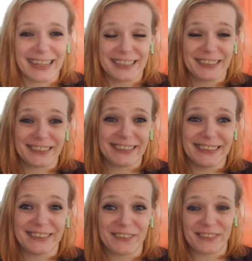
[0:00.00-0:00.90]
just
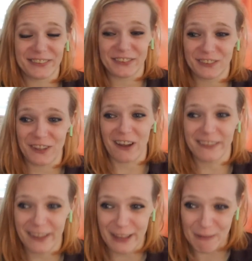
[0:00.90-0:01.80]
need to talk
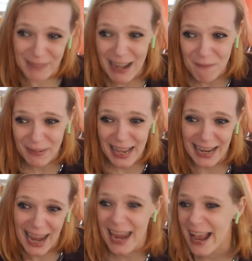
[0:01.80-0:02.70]
to them now and be like,
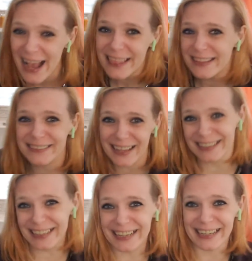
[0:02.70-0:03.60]
hey, I got this
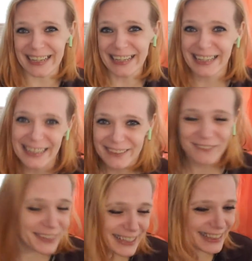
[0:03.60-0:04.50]
idea.
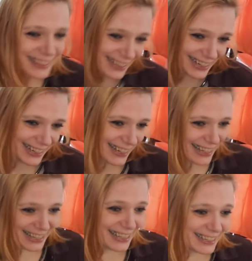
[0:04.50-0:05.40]
What do you think?
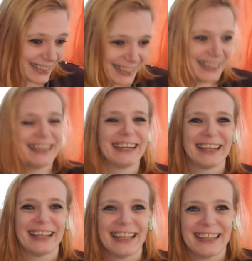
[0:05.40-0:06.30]
And
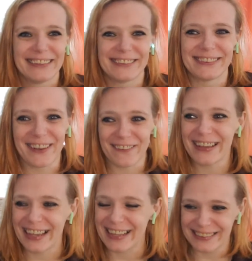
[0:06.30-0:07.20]
so
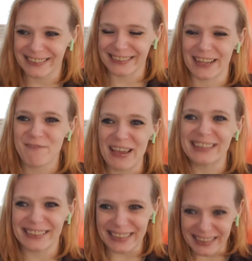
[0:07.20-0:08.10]
it makes
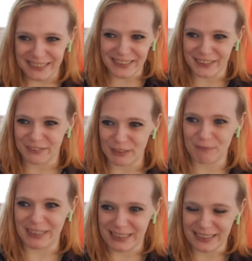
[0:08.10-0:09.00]
it easier for
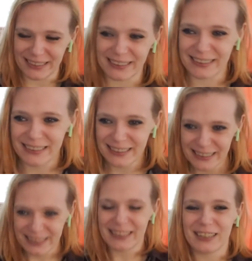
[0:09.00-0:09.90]
me to
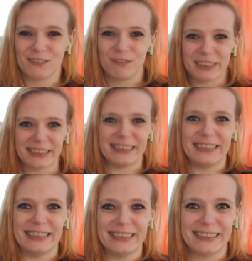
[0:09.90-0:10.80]

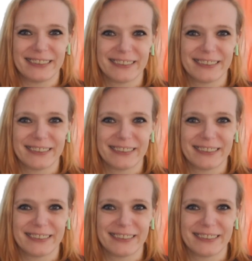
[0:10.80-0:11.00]
really